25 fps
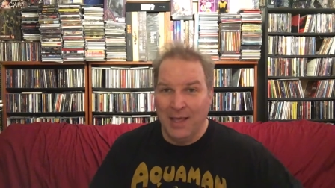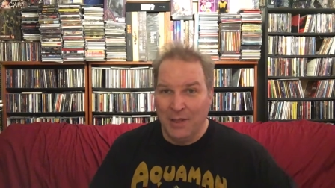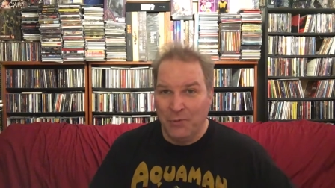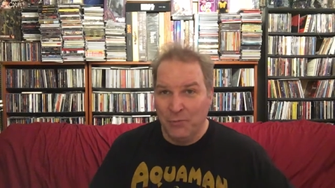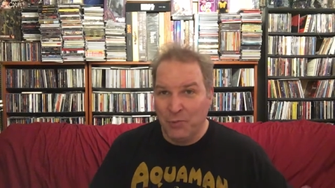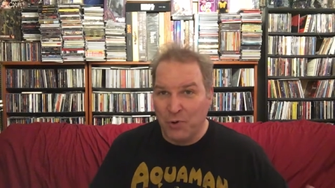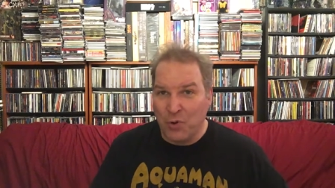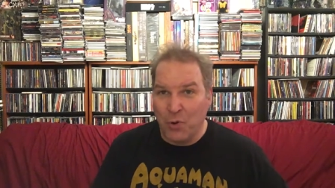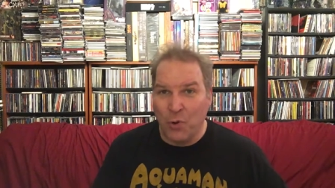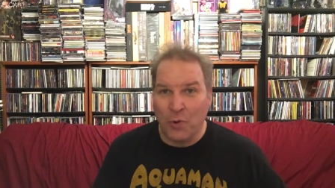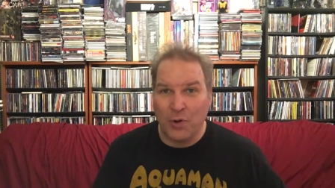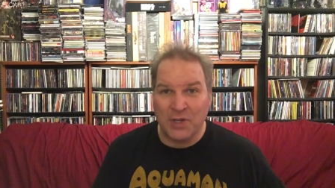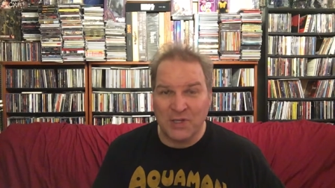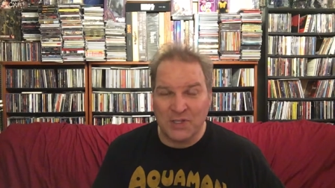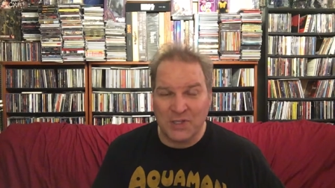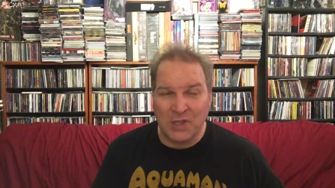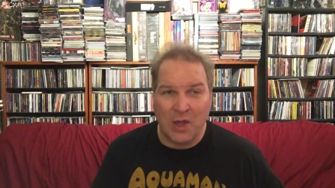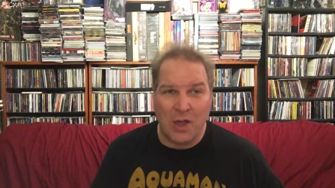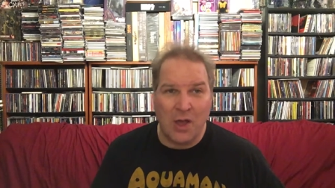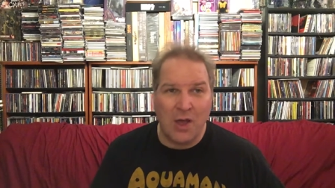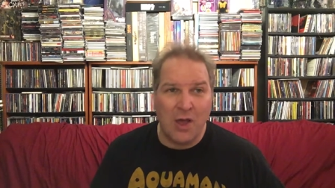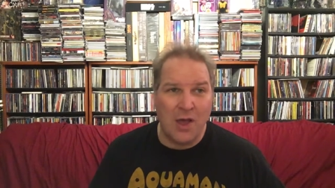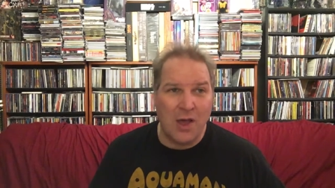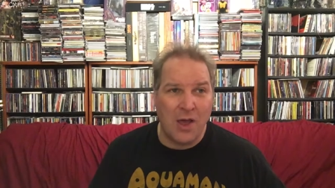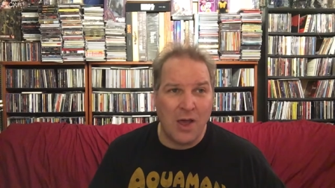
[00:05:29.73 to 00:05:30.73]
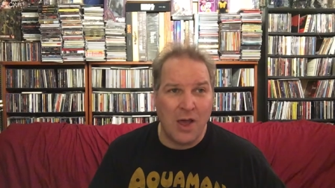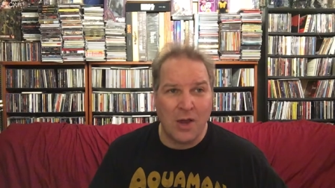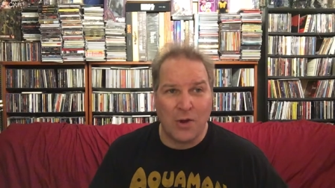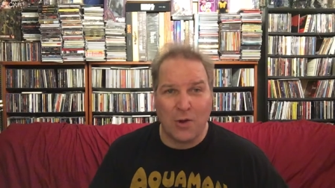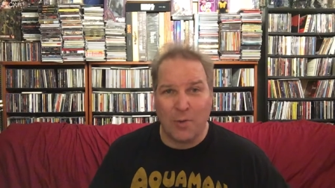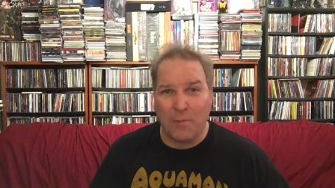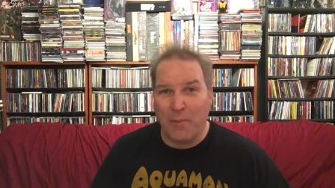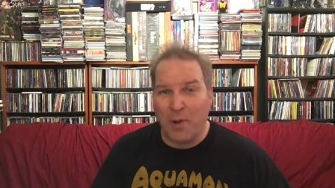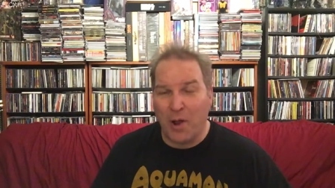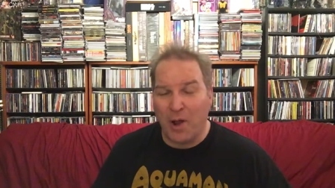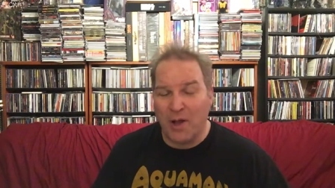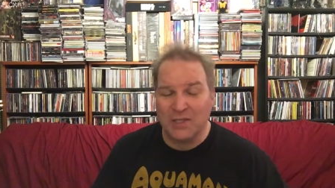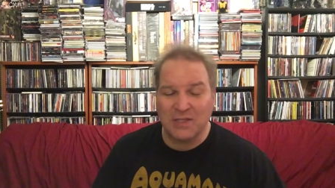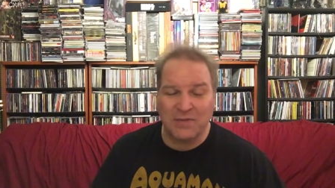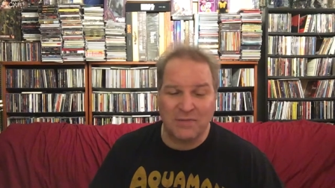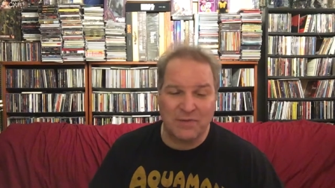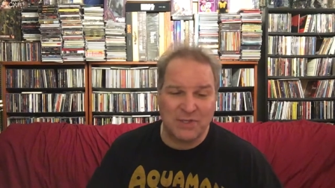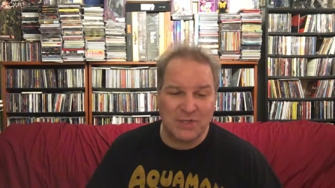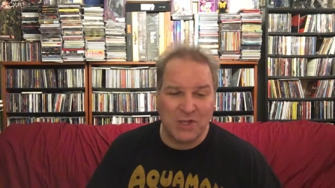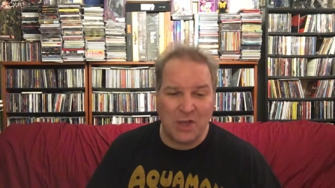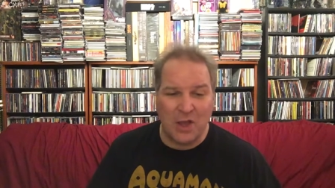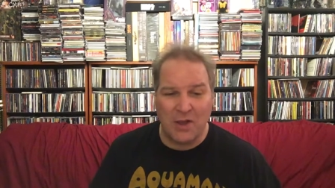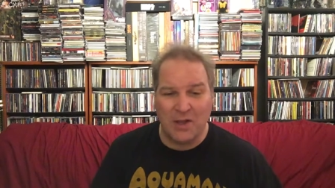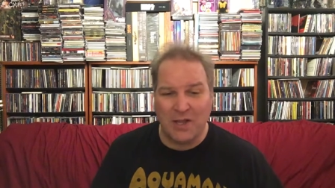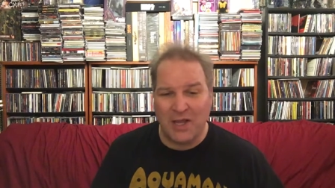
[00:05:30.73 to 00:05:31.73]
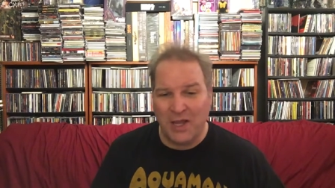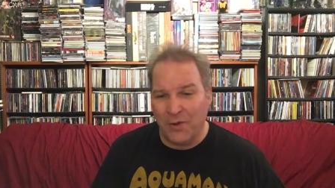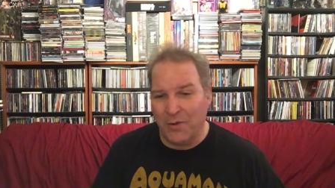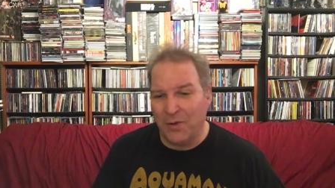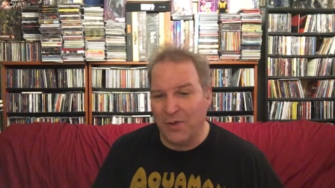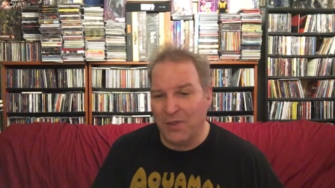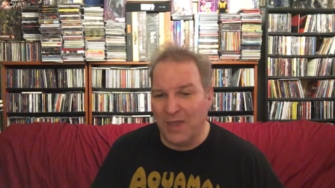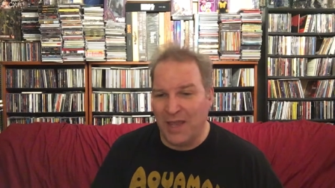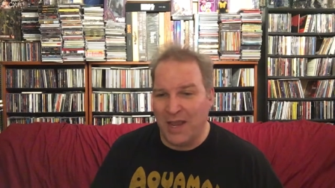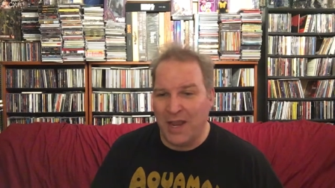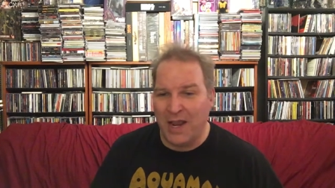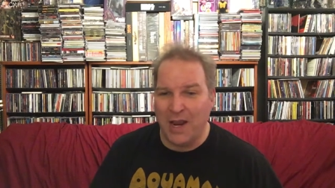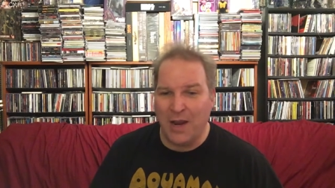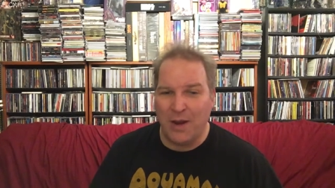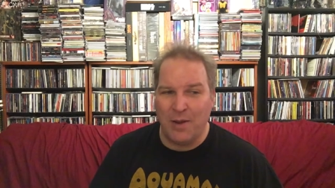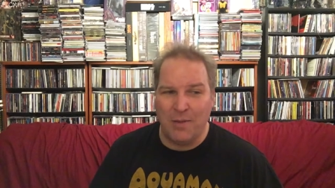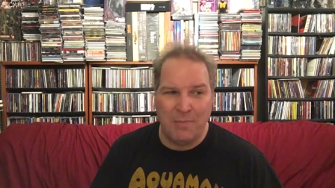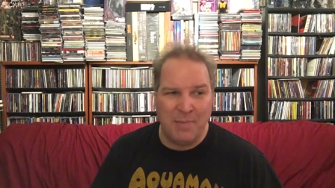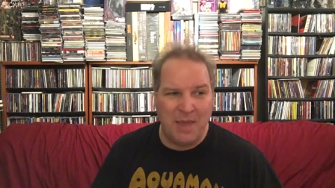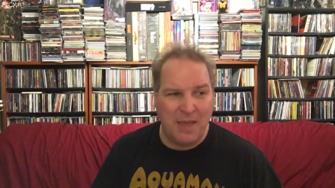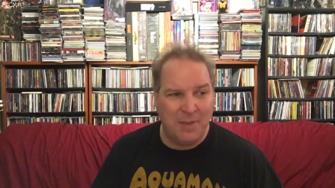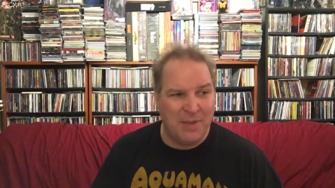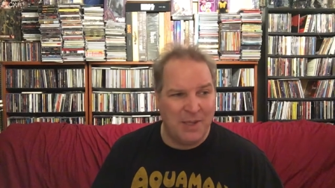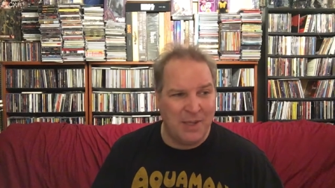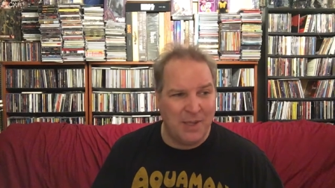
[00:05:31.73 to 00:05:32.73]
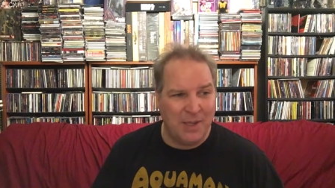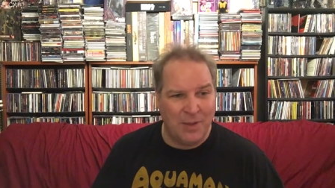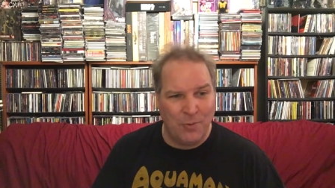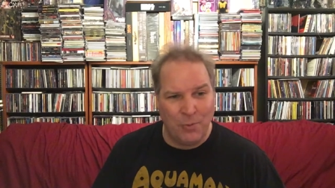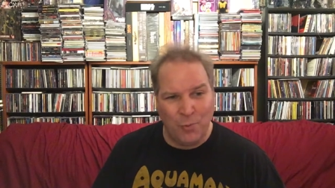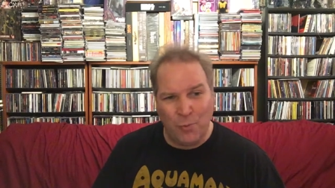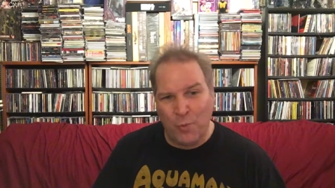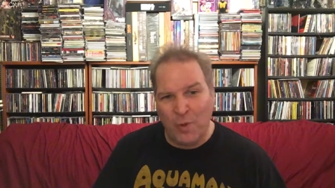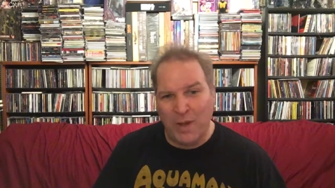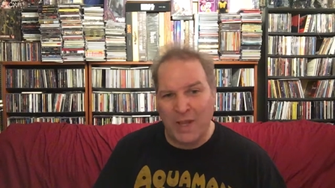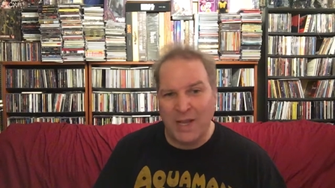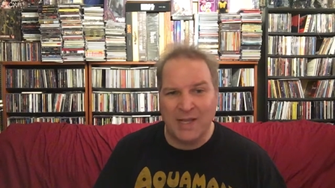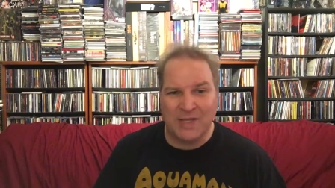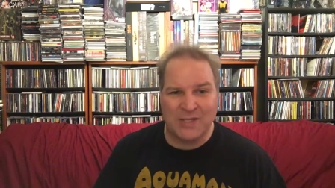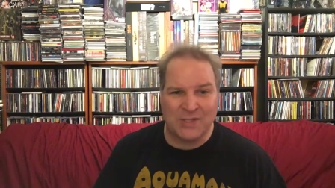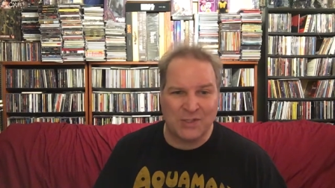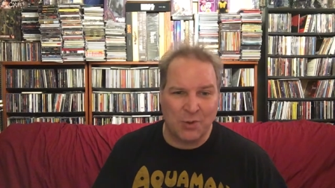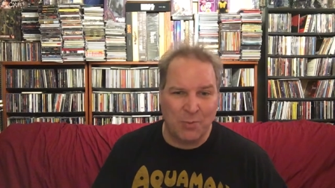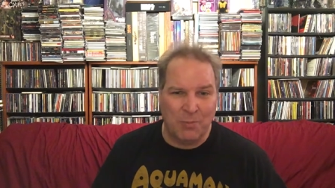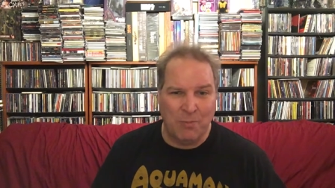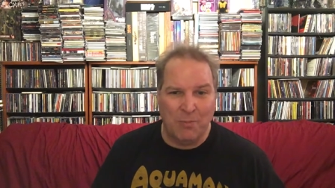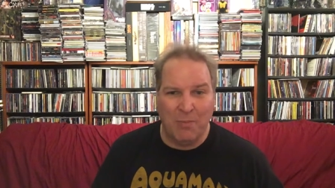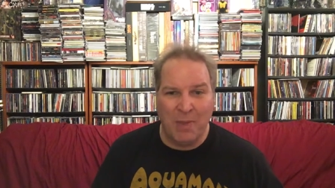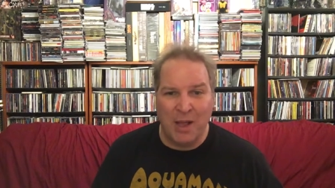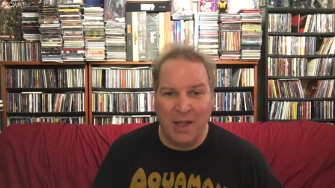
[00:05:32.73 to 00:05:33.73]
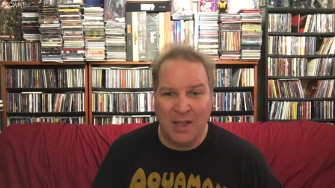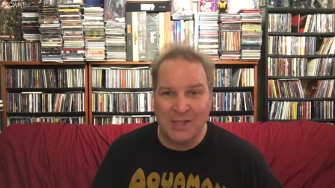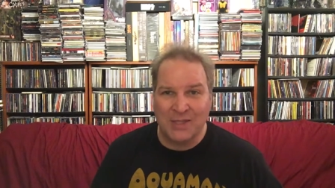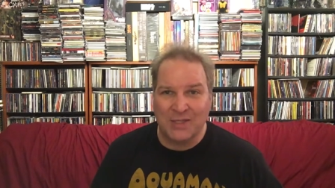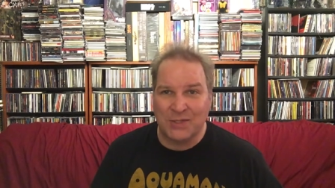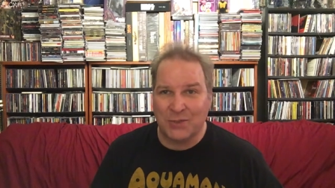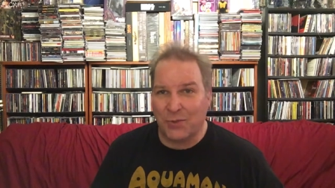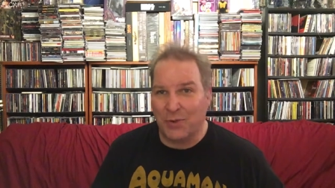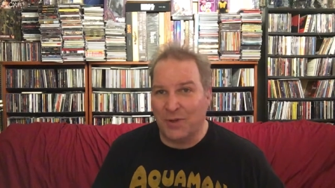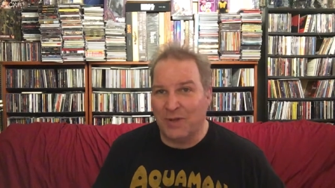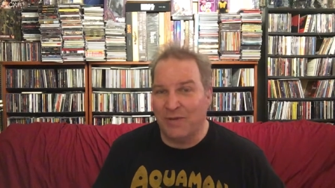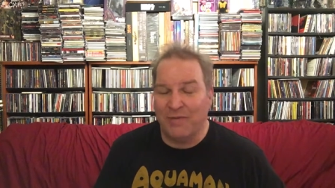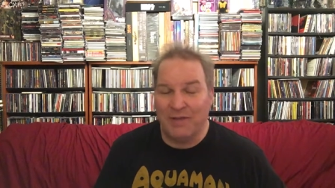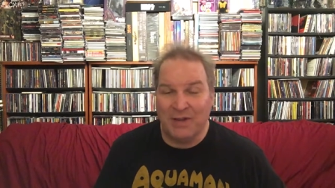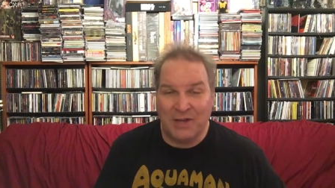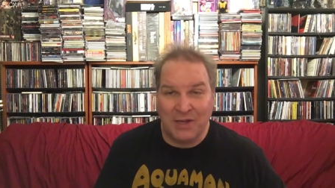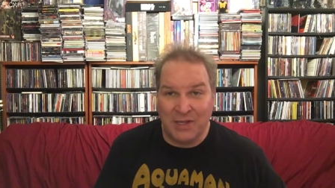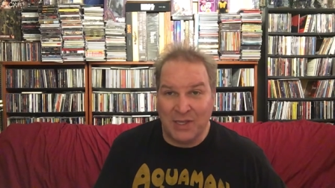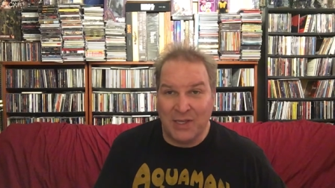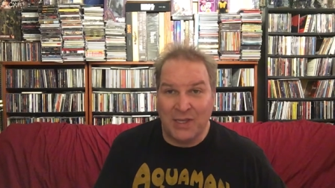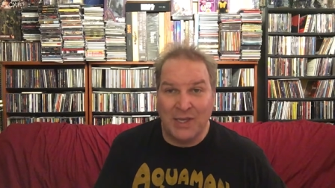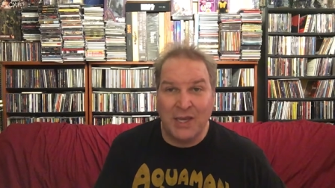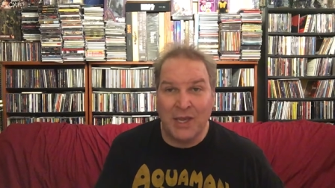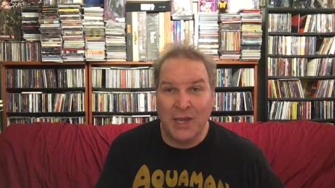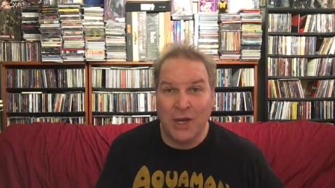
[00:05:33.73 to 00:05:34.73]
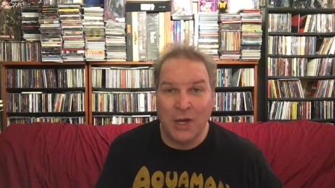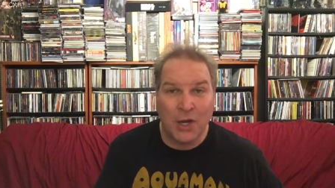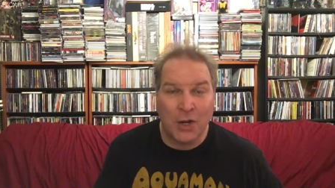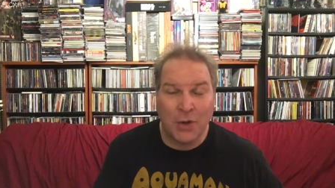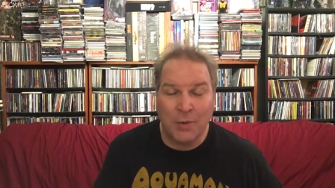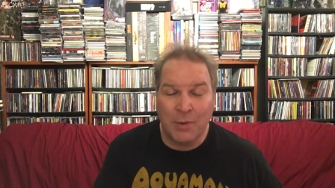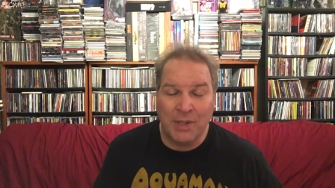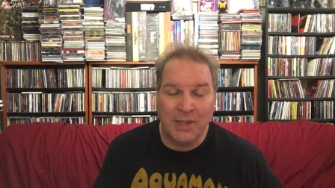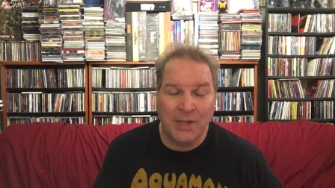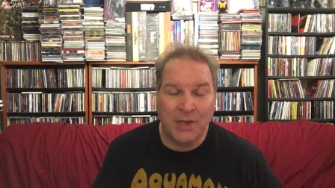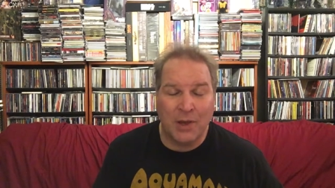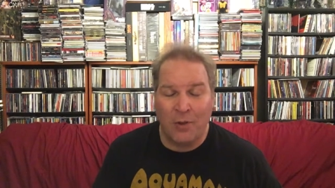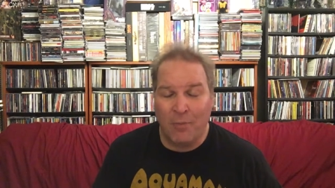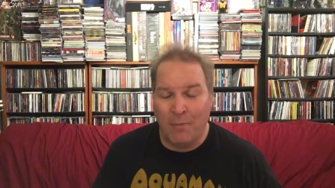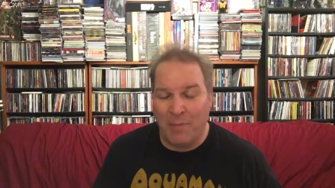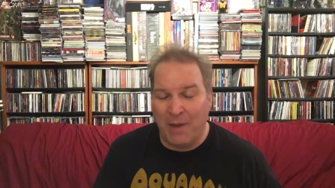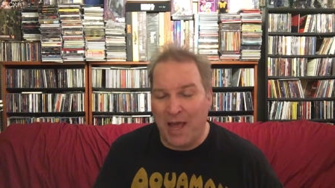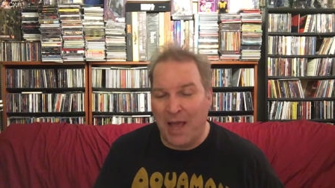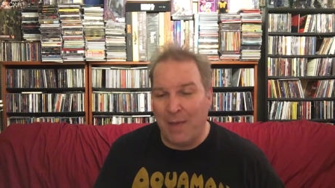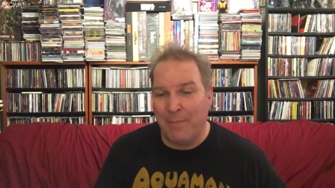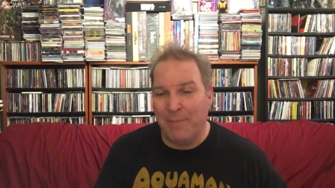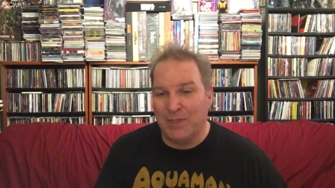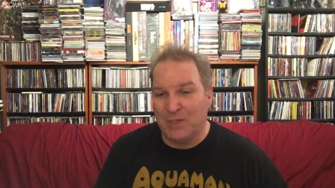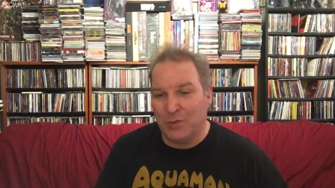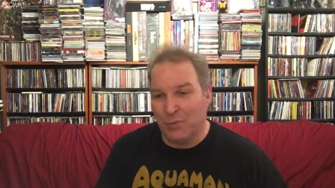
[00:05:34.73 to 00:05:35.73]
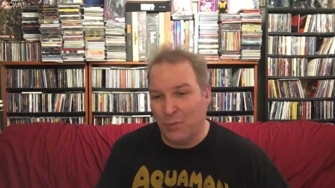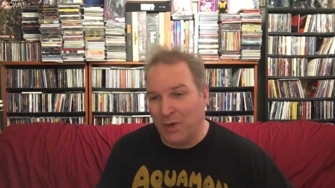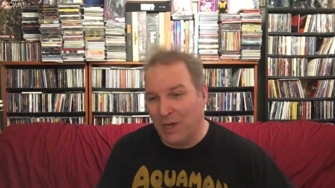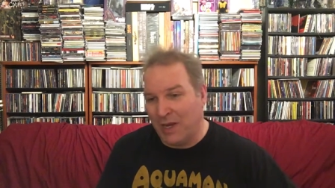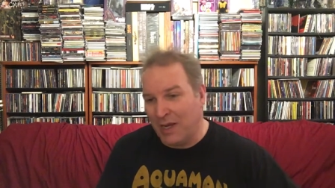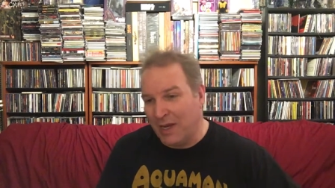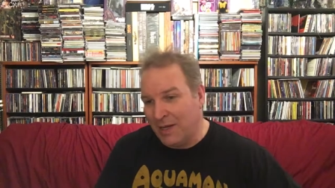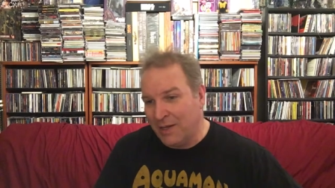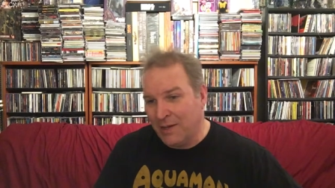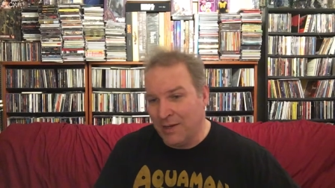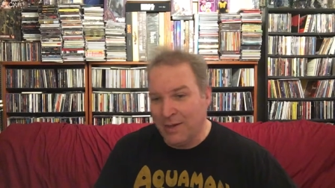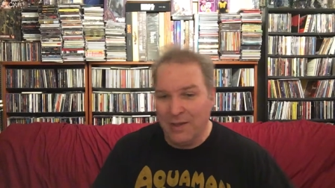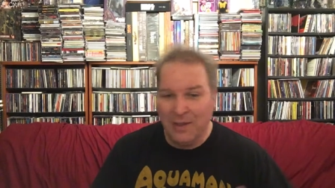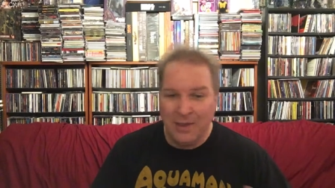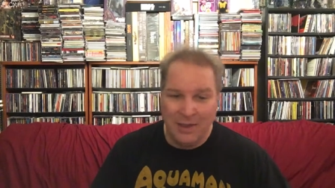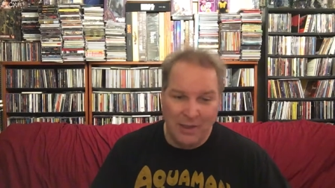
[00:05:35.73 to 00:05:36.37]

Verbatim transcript: record a song or parts of a song here or there, and maybe weeks or months or even a year would go by between